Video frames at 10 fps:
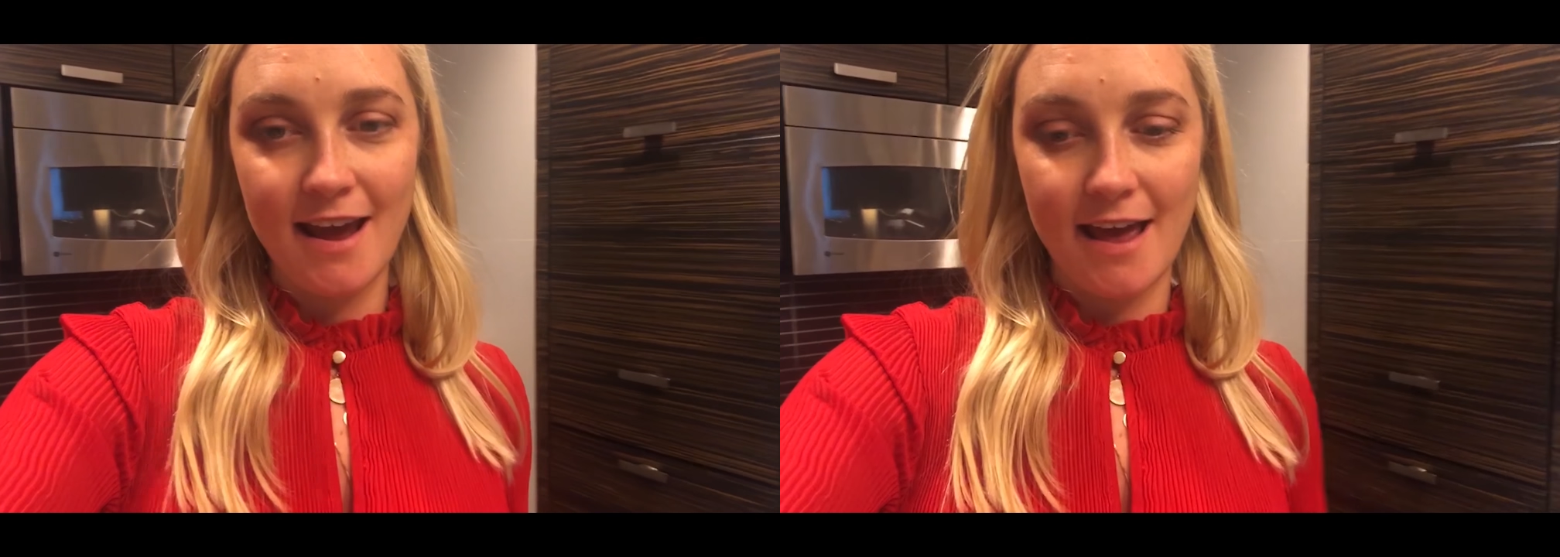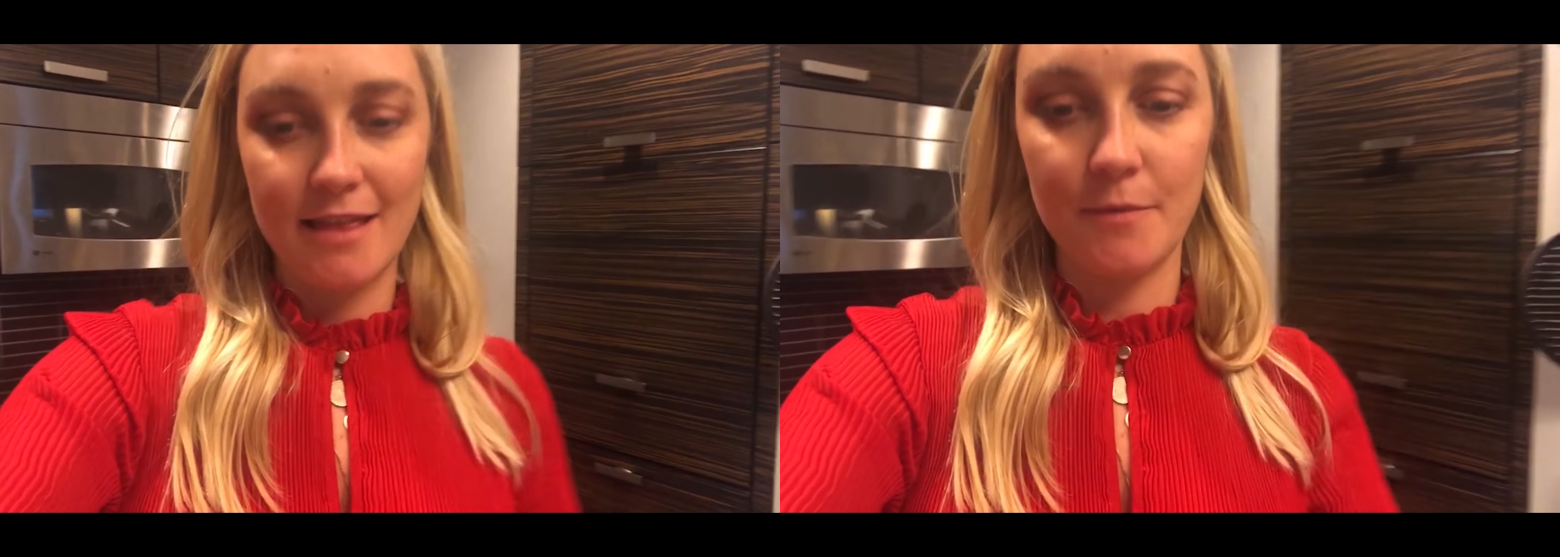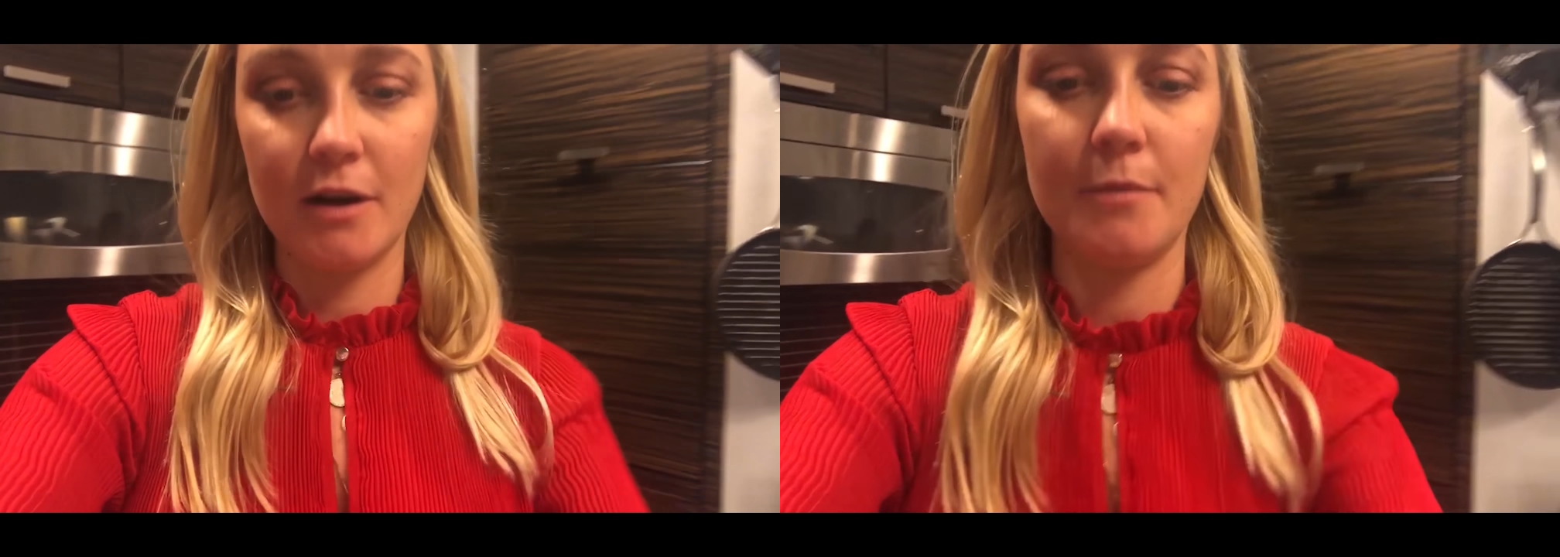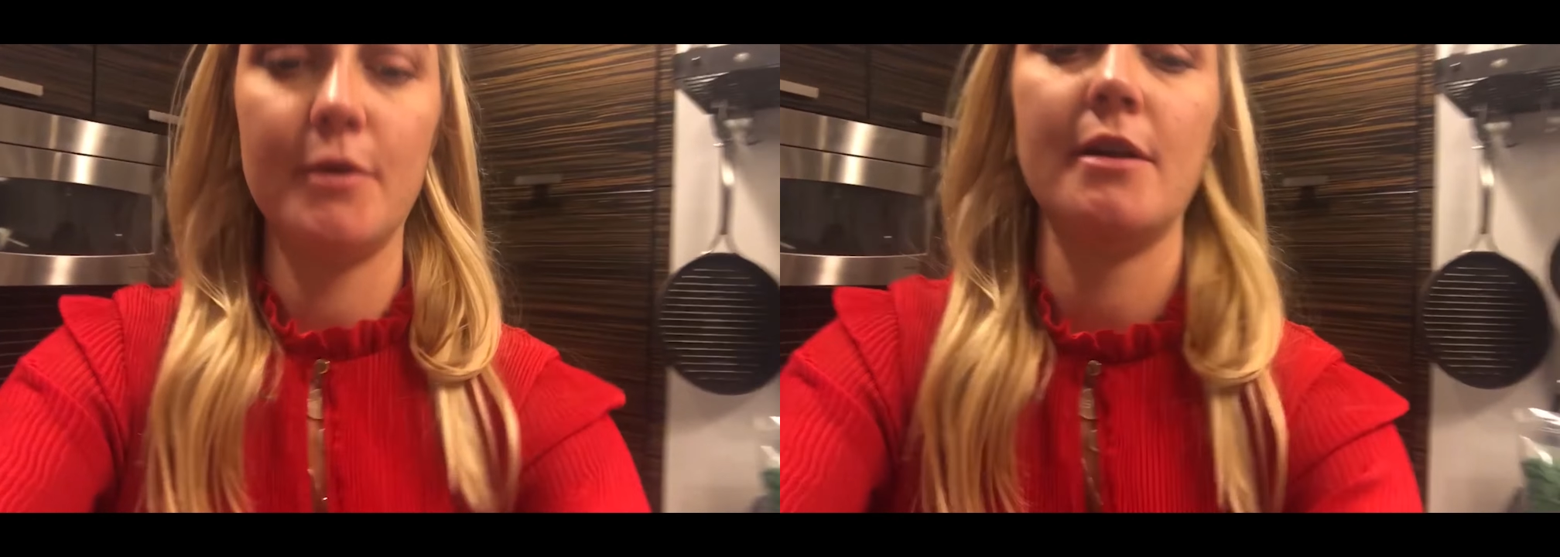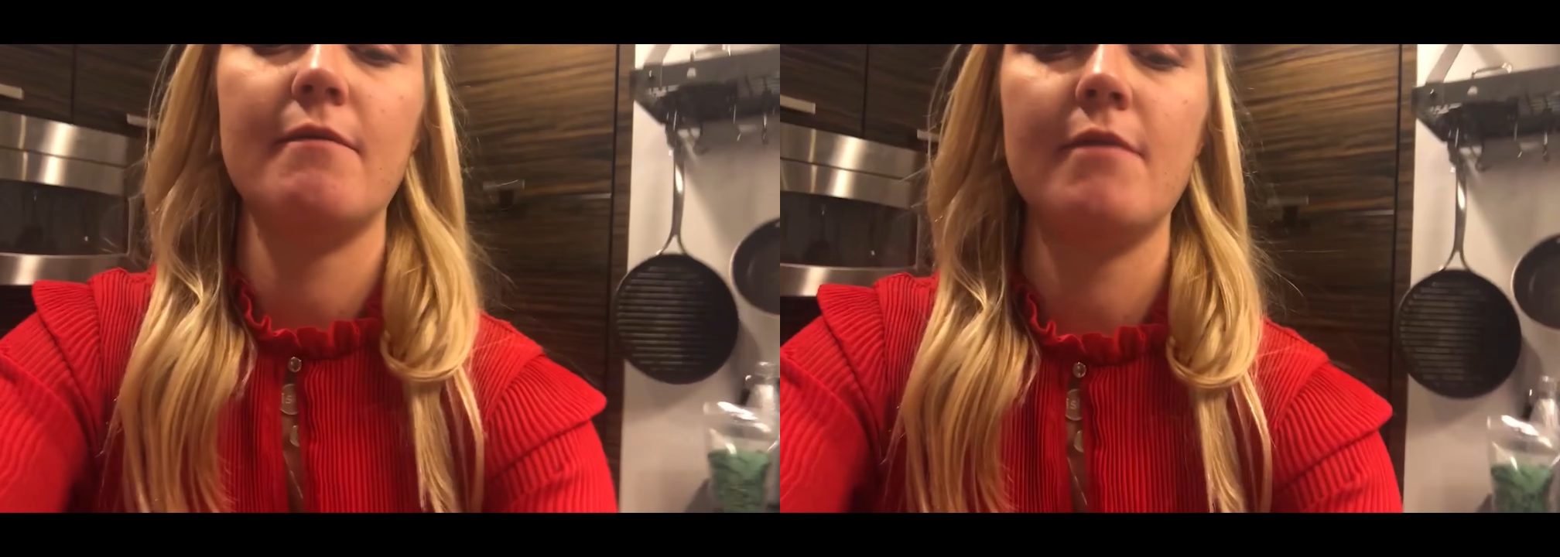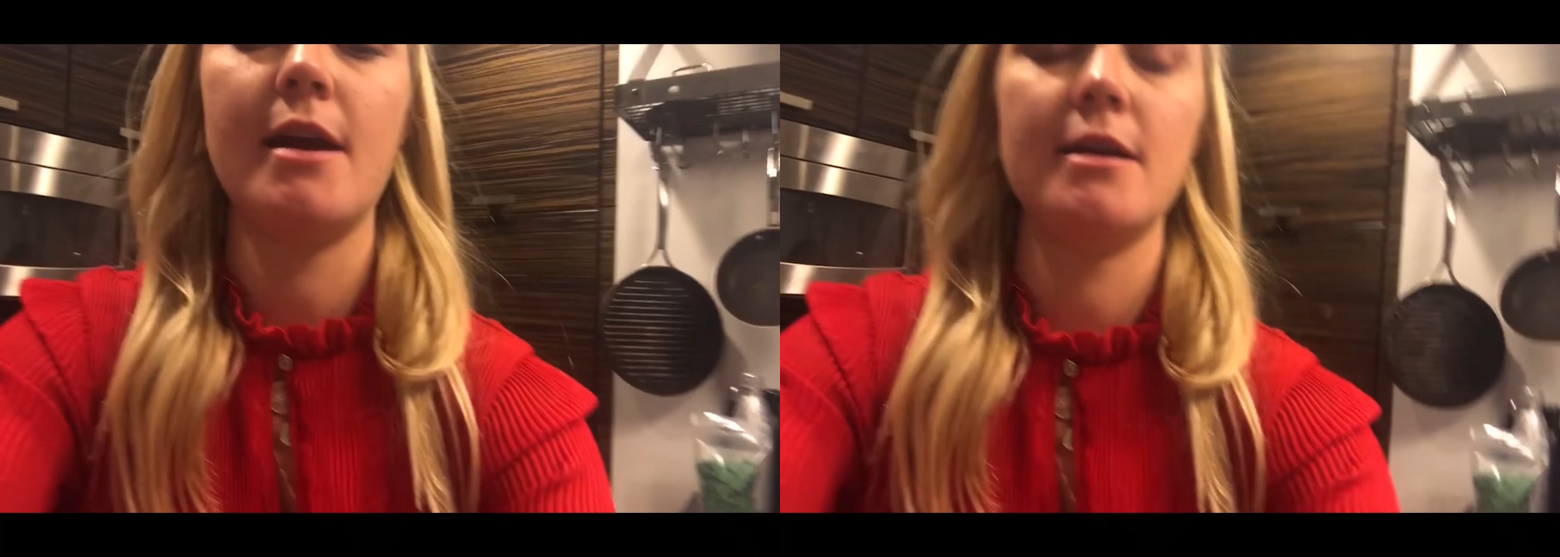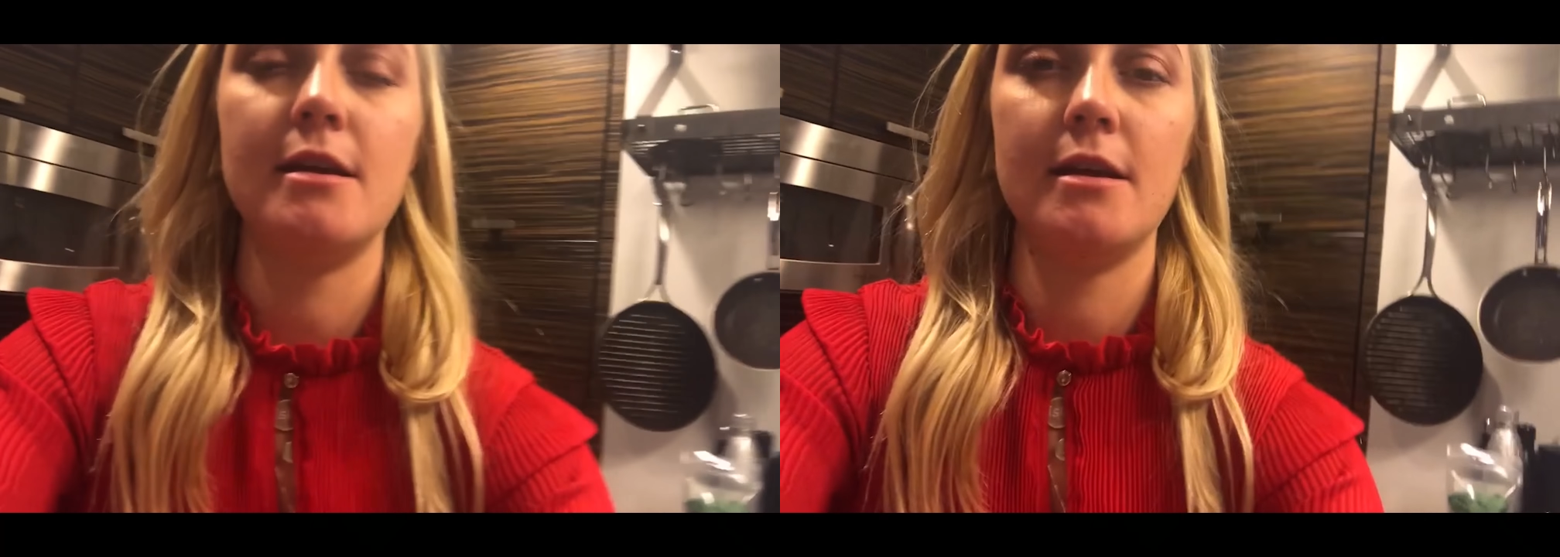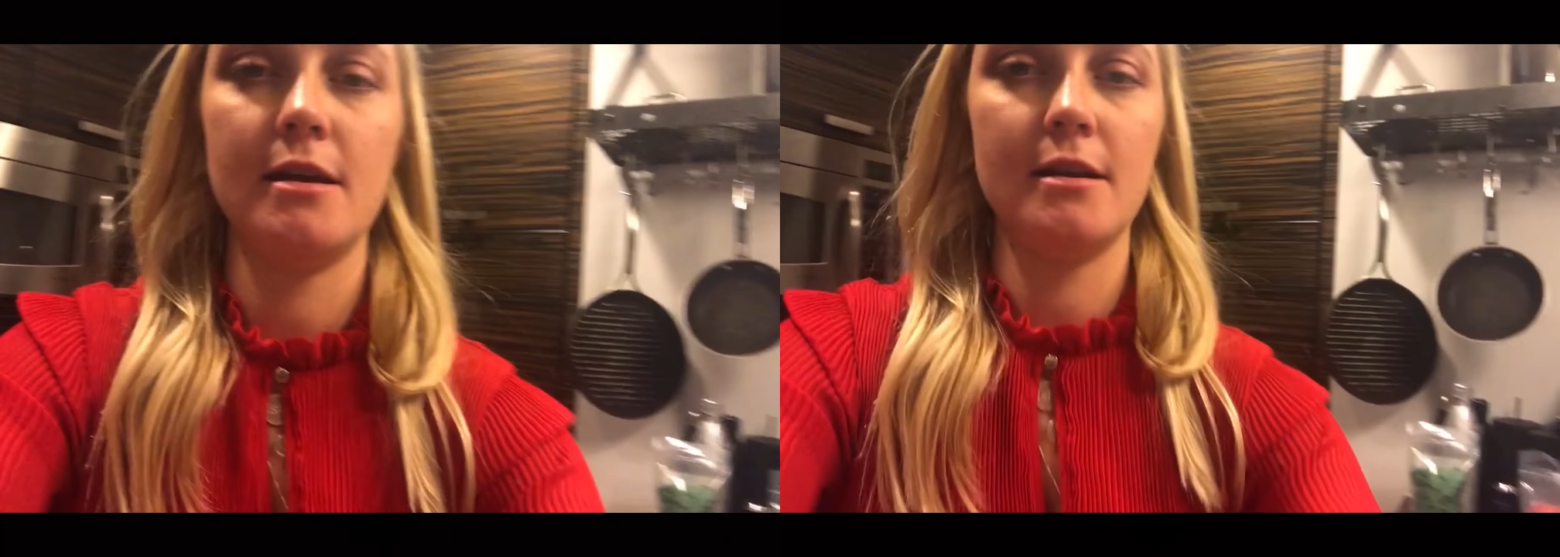And then we're gonna put it right
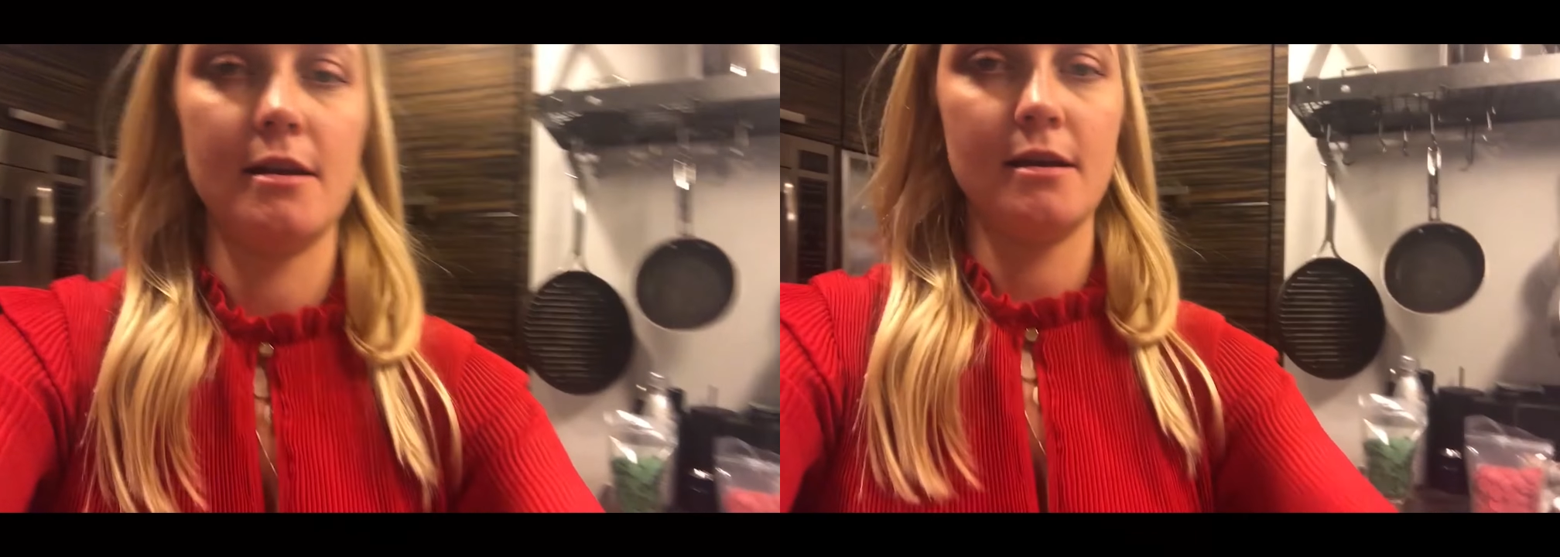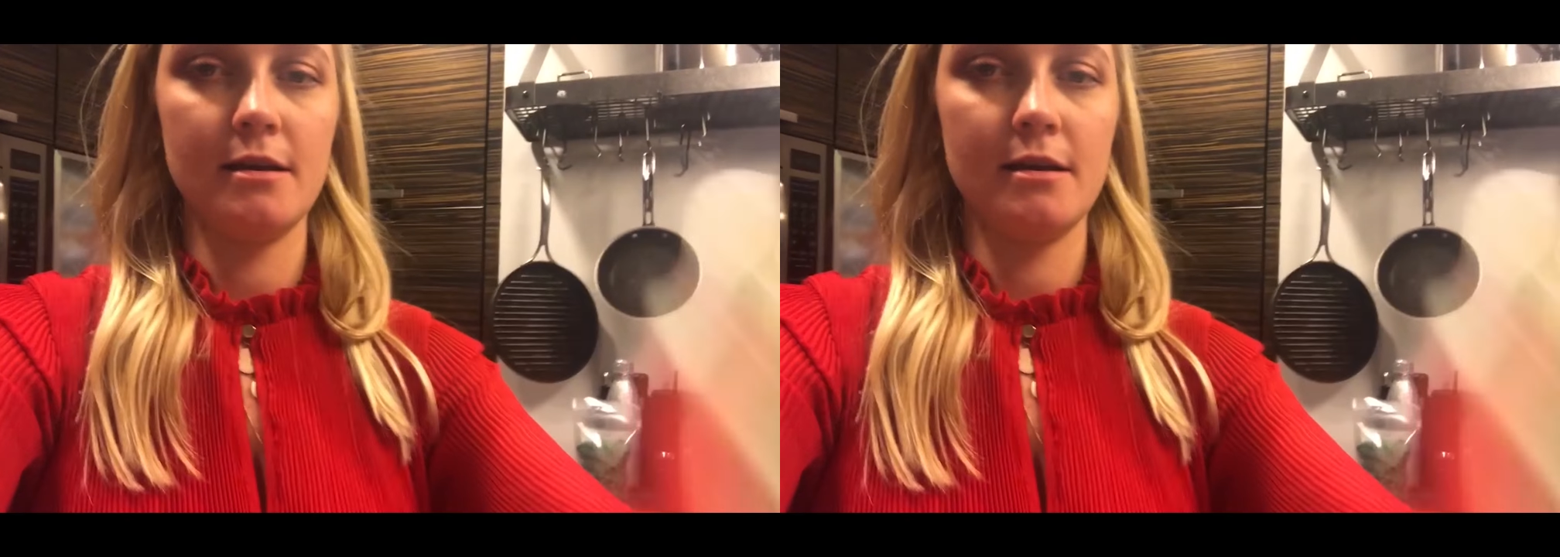in